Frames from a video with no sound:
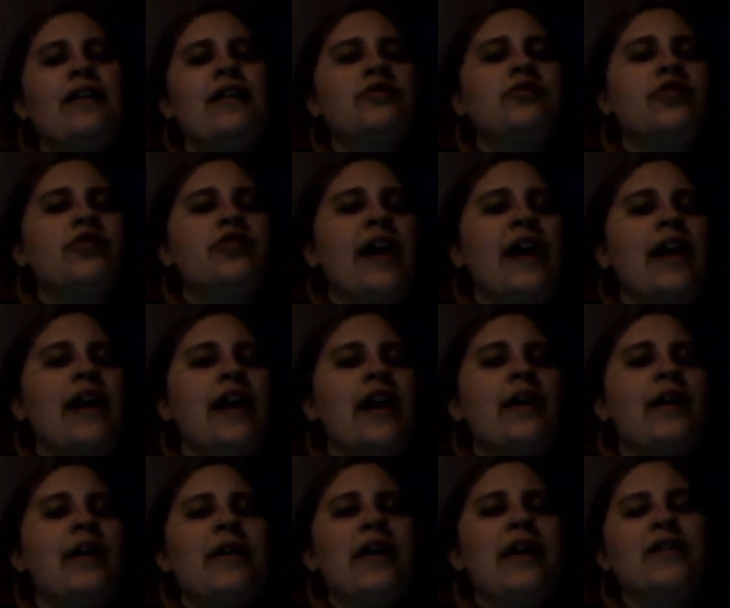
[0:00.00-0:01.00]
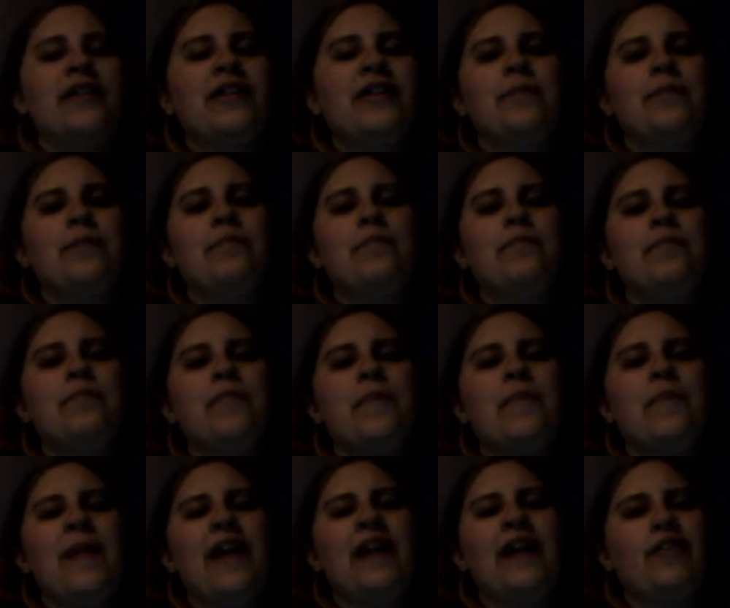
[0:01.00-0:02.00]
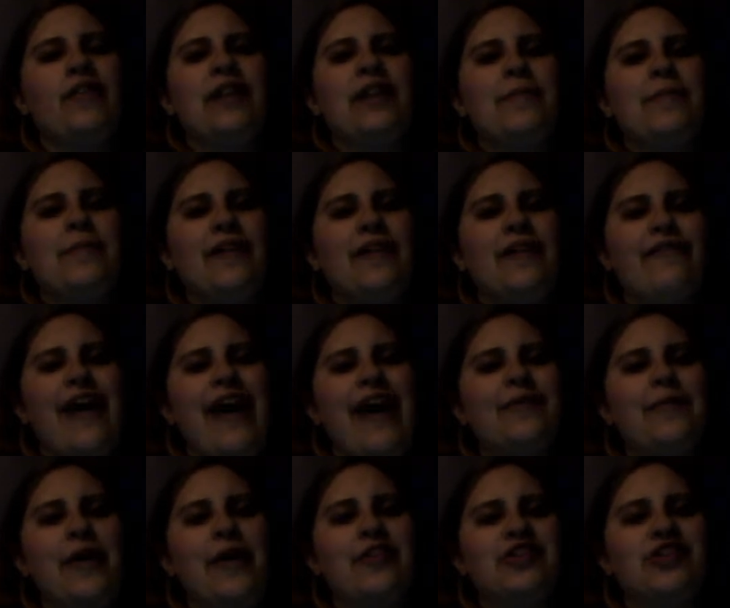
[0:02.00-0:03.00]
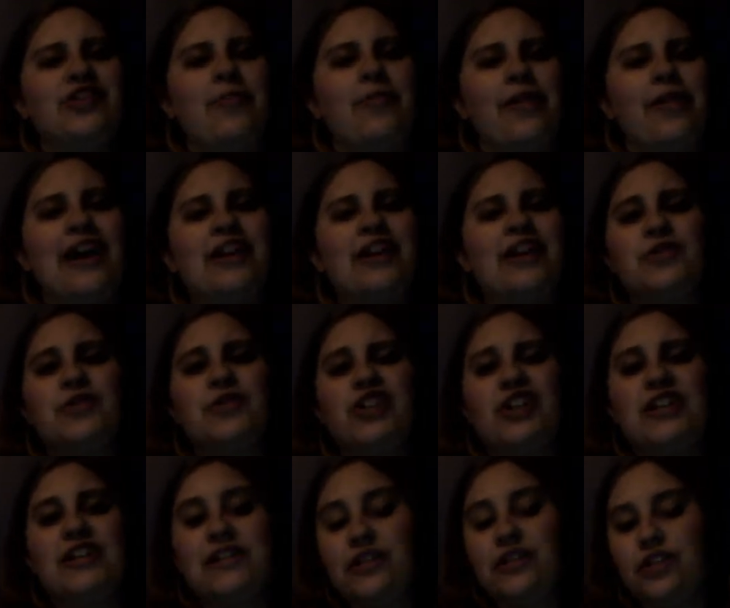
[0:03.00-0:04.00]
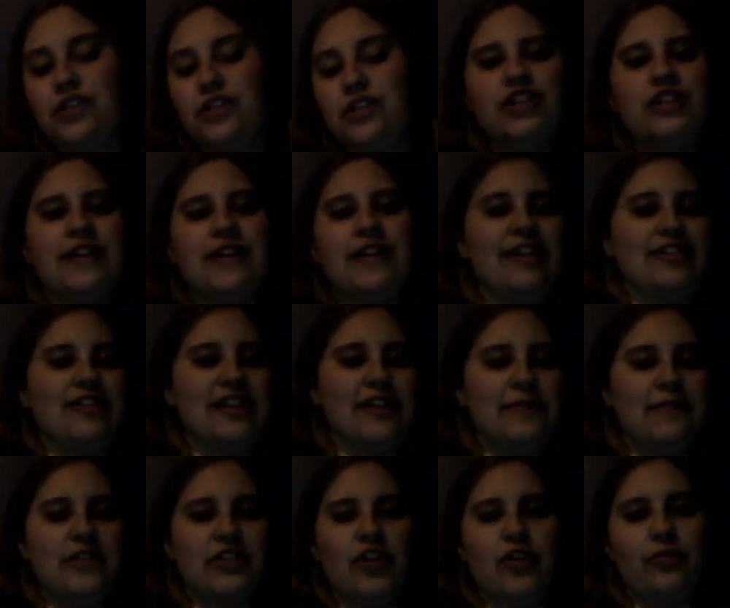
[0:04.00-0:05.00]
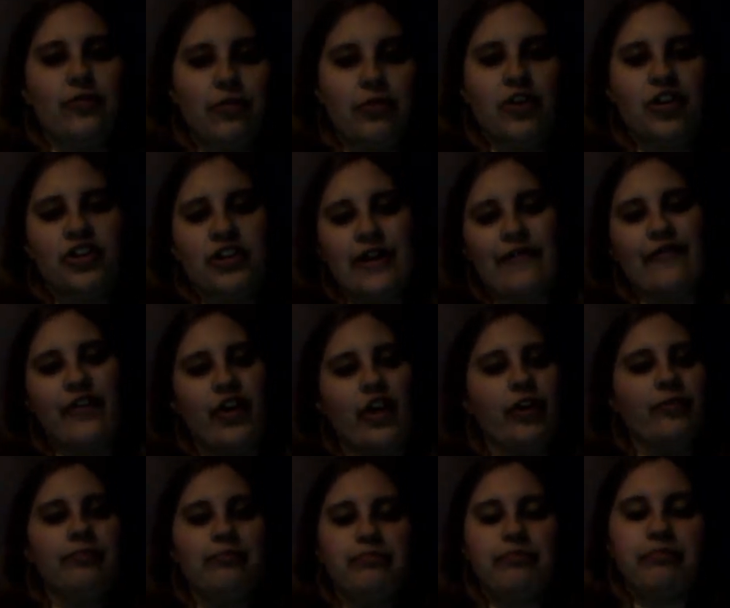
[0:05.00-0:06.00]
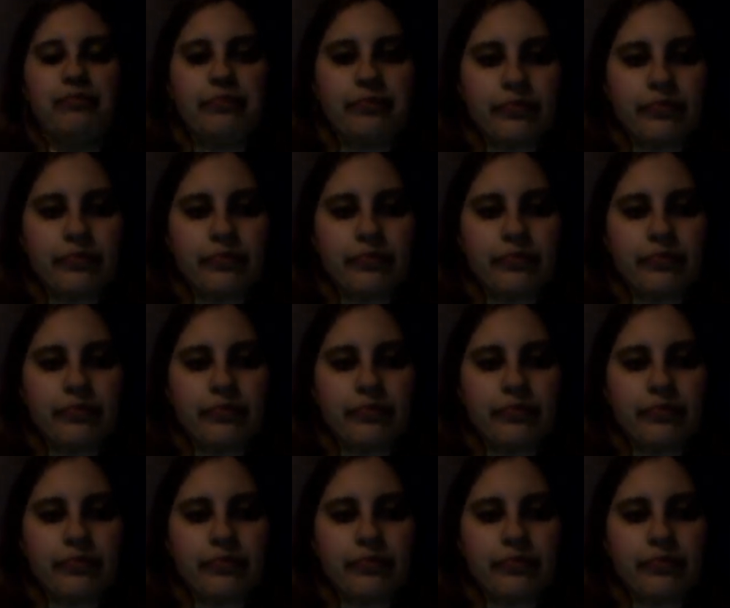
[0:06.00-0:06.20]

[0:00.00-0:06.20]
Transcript: It's okay. I'm not really I'm not a really big fan of Mary J. Blige, but she is she's talented, so good job for her.